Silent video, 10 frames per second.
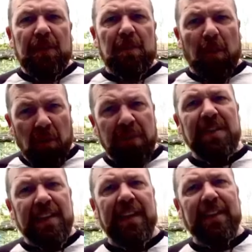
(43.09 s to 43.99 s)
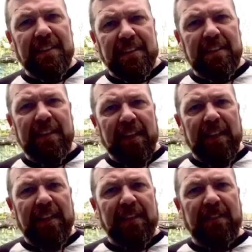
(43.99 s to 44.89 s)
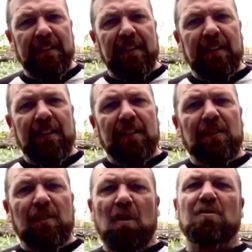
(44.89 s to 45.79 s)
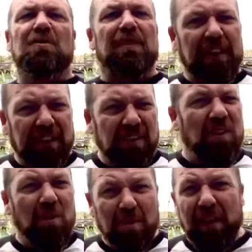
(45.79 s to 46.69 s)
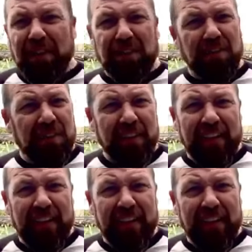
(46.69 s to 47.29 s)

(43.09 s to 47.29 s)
the point is, is don't drink so much.